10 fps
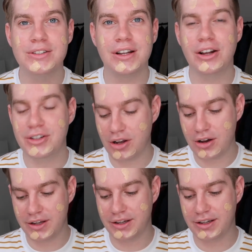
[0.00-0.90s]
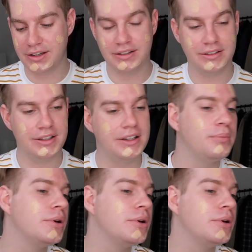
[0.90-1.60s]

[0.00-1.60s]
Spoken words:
a lot darker in